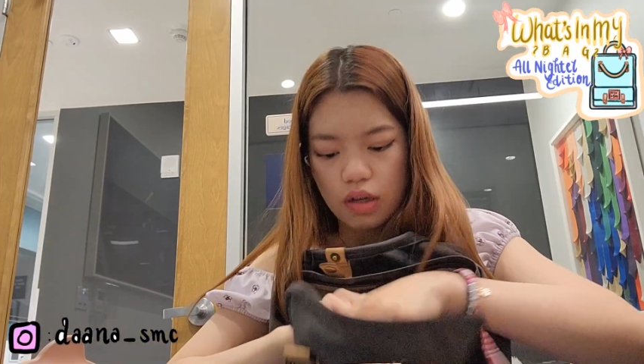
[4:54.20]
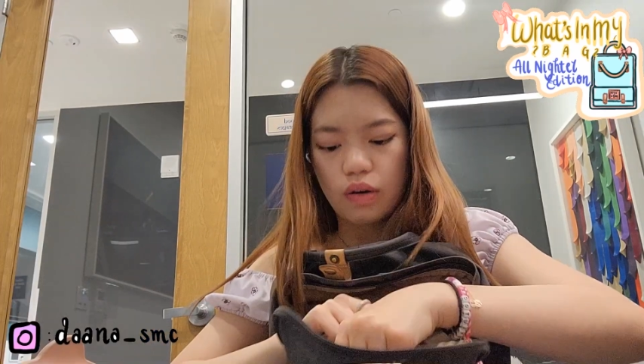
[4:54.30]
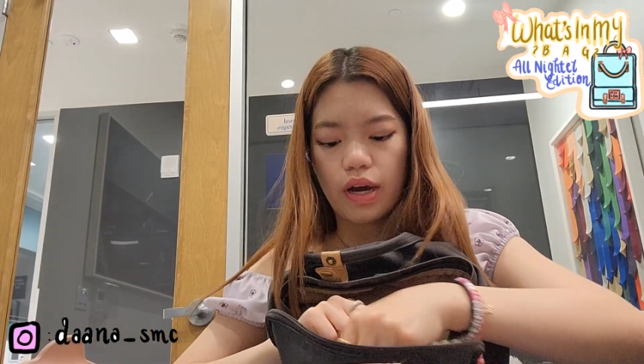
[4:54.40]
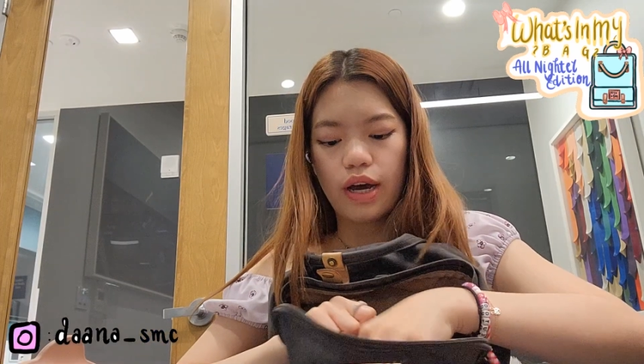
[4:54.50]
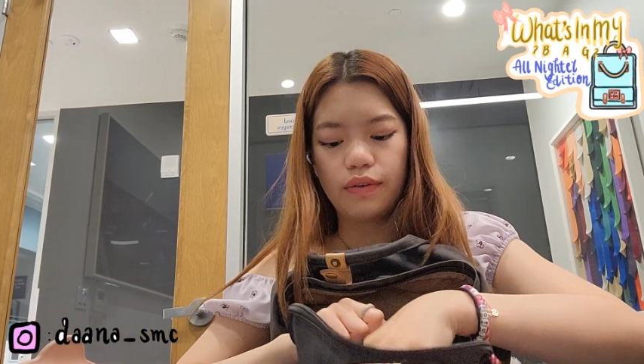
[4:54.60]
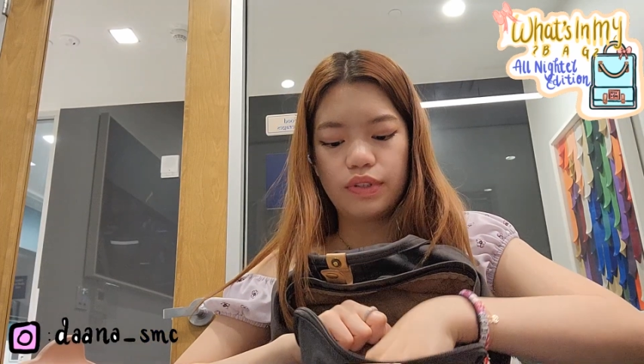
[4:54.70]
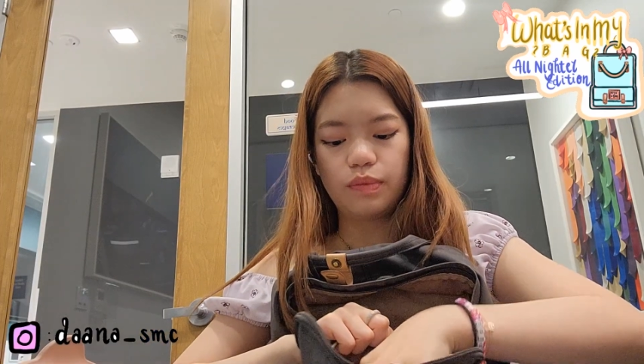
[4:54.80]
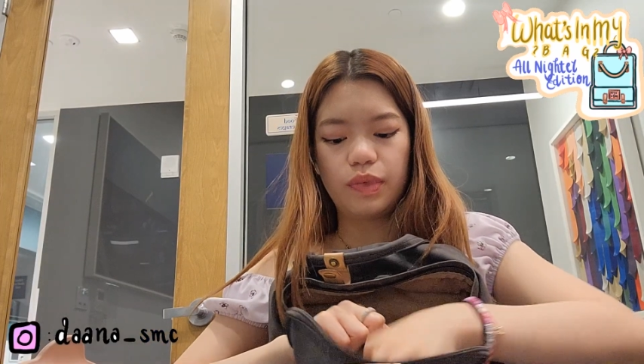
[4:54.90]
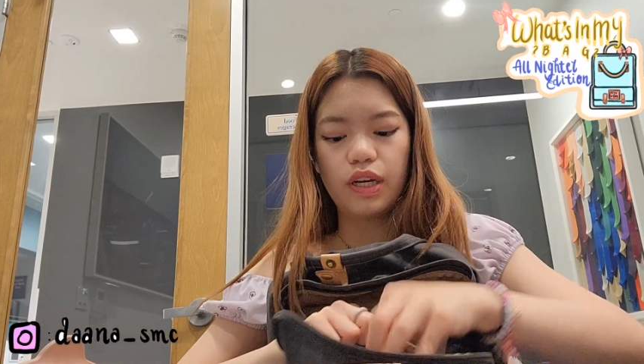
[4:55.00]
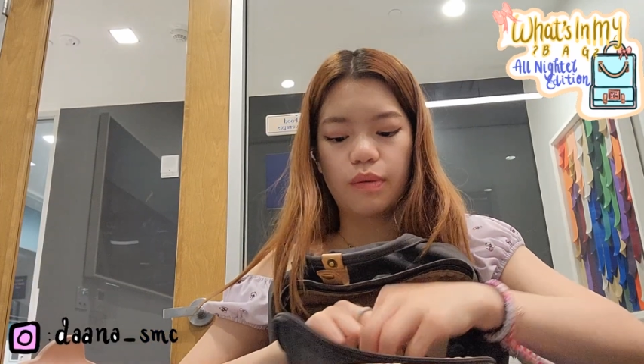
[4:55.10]
Oh, I have
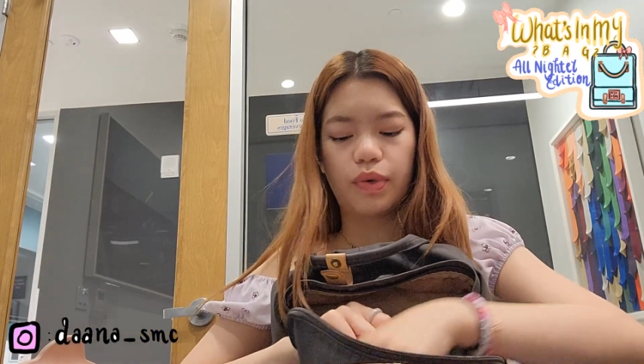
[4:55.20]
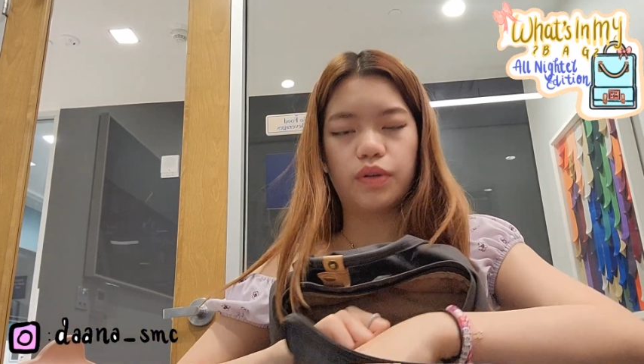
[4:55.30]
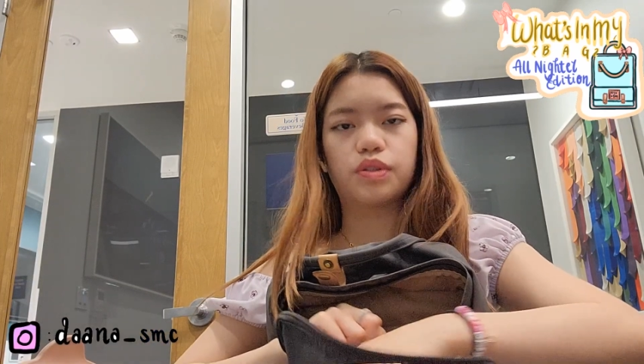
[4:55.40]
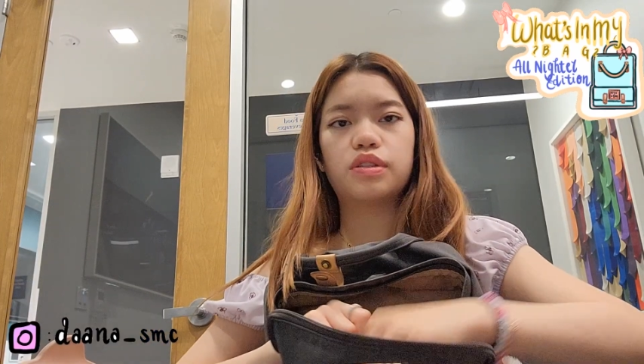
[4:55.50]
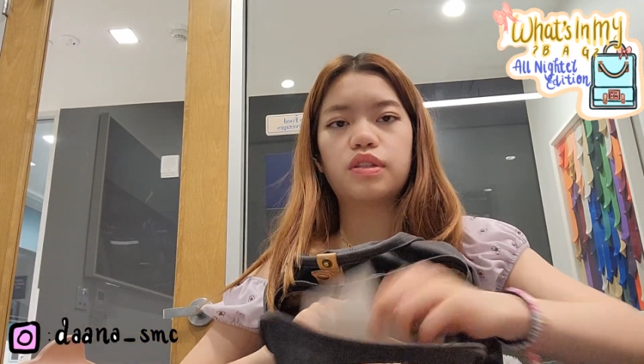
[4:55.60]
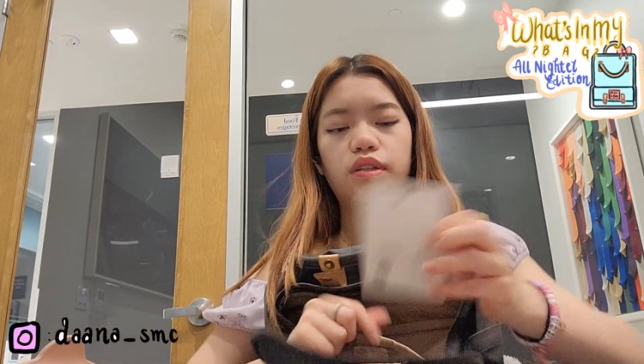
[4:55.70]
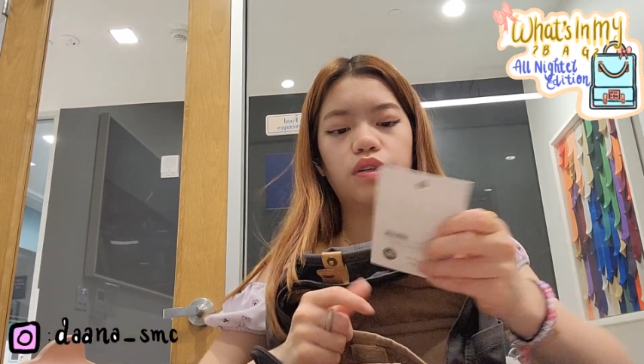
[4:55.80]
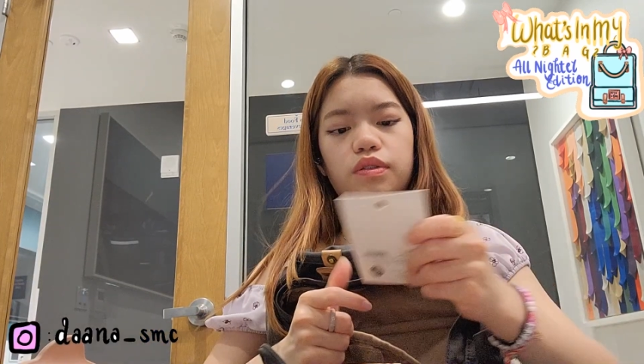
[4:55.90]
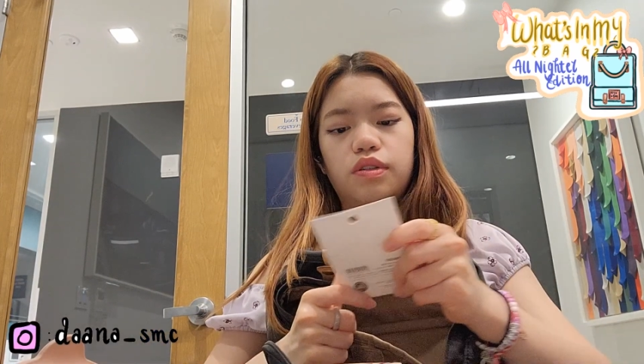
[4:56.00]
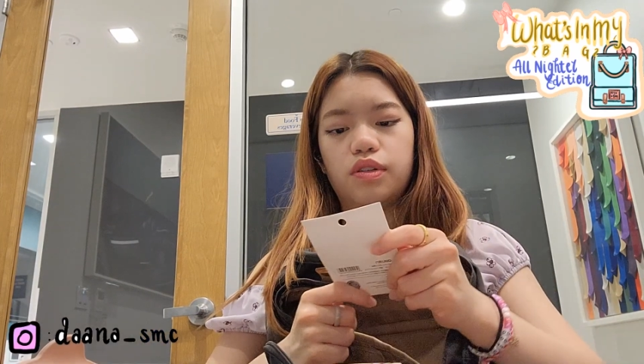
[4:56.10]
some like post-it
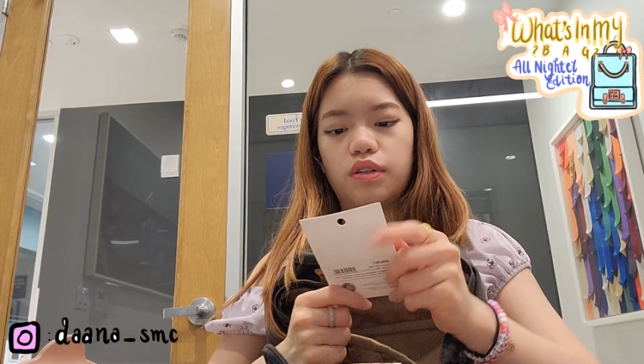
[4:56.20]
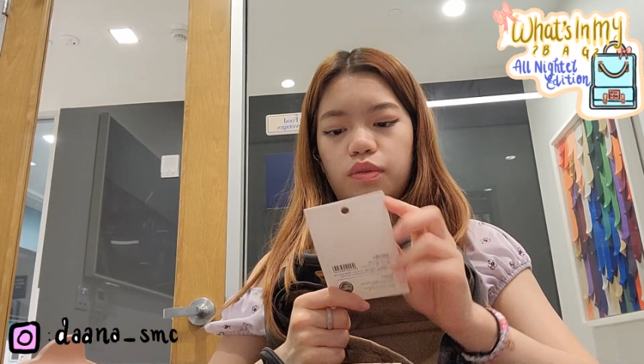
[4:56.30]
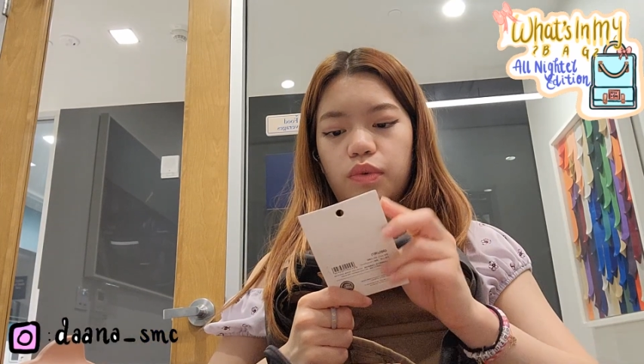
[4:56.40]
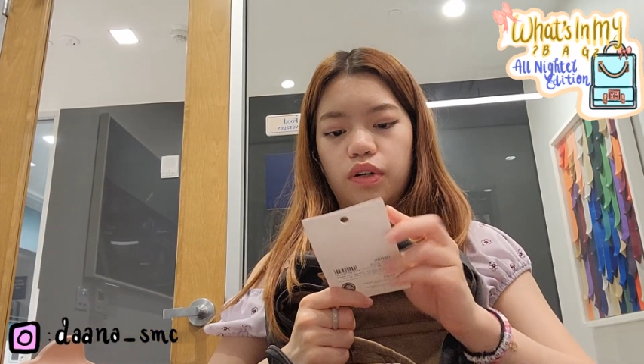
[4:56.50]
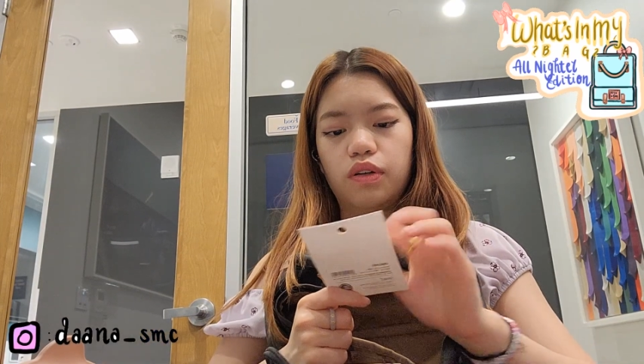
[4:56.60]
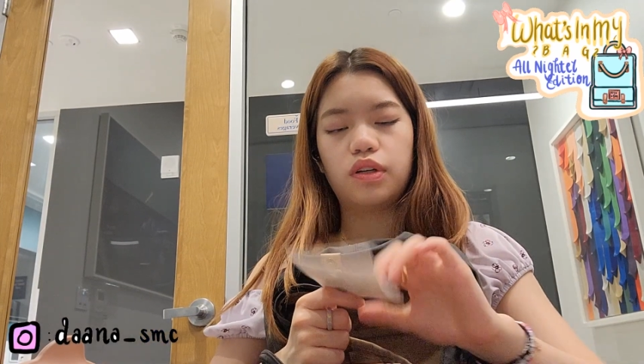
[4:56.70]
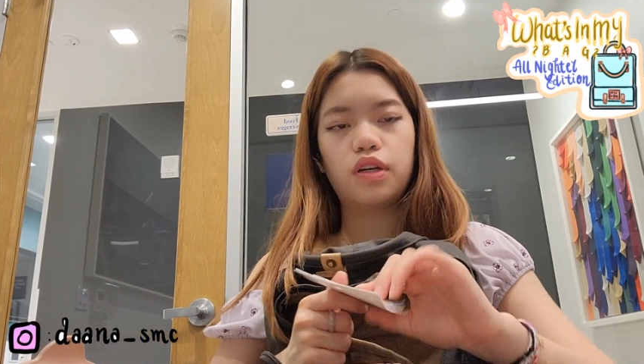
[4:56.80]
notes as well